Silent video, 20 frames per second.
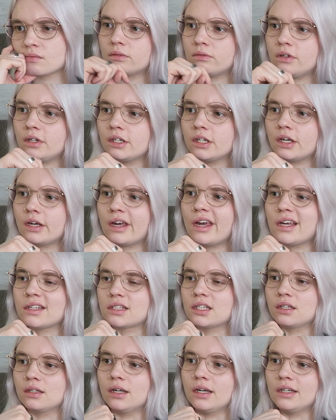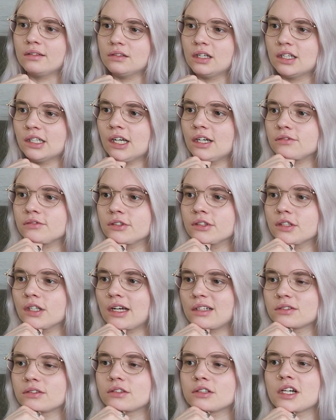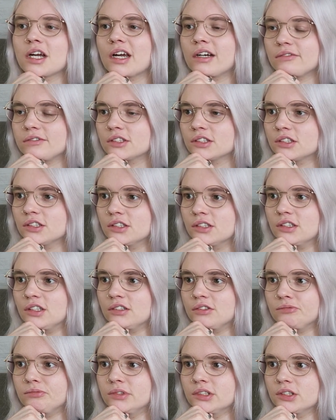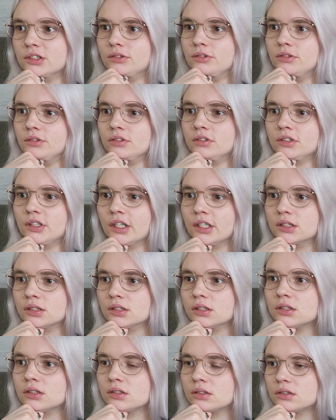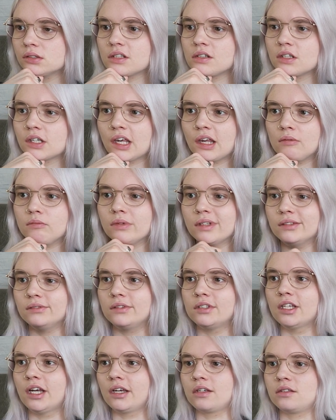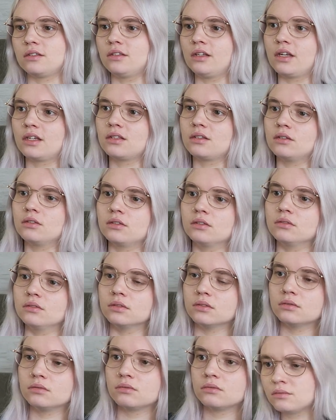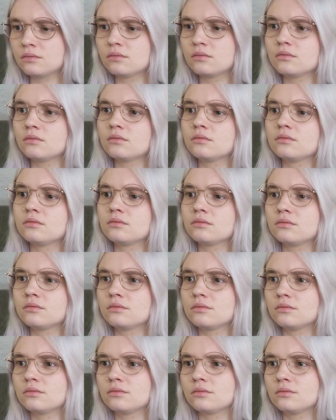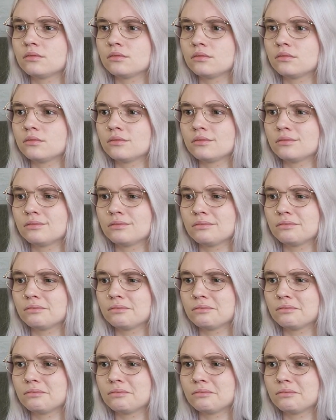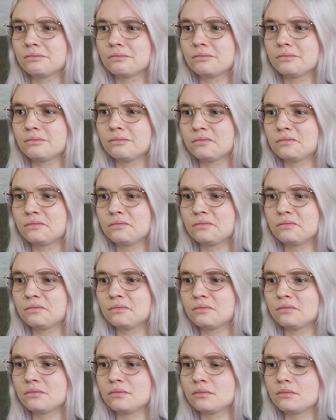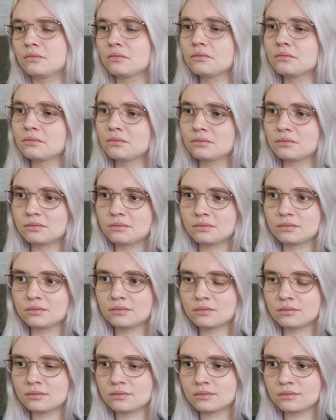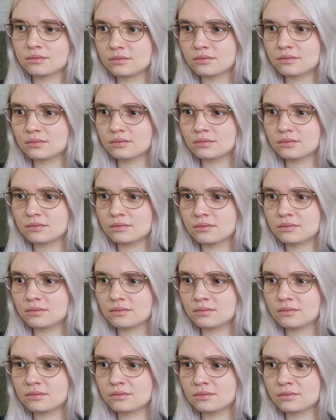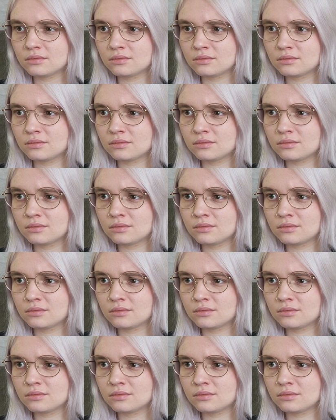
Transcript: Why are they acting like that after everything they've been through together? Still can't believe Jack is dead though. Today I'm a sad man. I'm sad because I mourn for our sisters and mothers